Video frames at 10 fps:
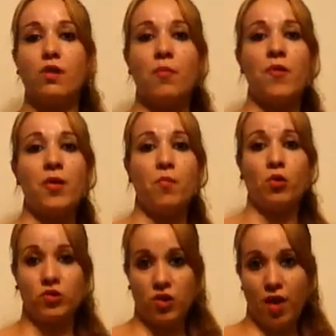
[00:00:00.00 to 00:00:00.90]
grammar and
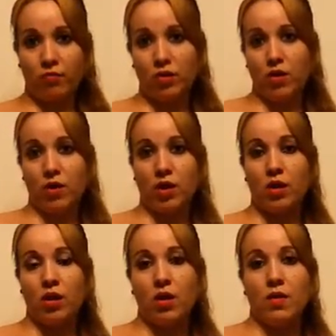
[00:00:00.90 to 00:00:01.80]
vocabulary
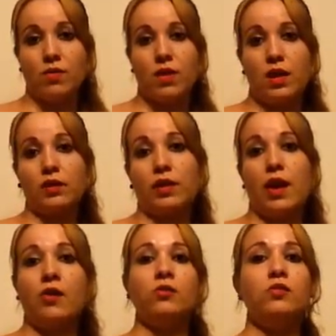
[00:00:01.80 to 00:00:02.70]
they
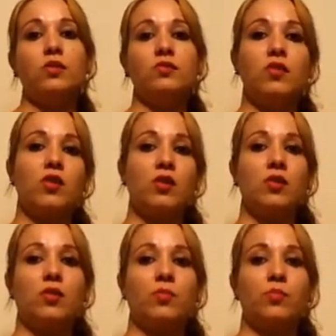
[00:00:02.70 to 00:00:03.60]
learned in
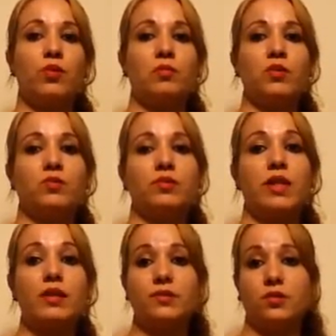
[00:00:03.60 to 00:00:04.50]
their previous
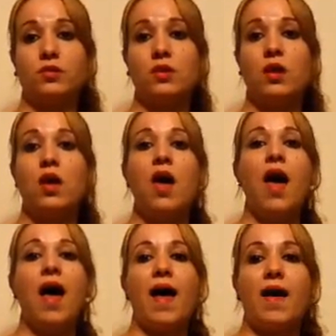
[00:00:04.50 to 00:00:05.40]
lesson,
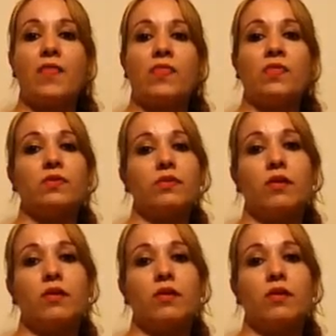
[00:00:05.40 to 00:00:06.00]
and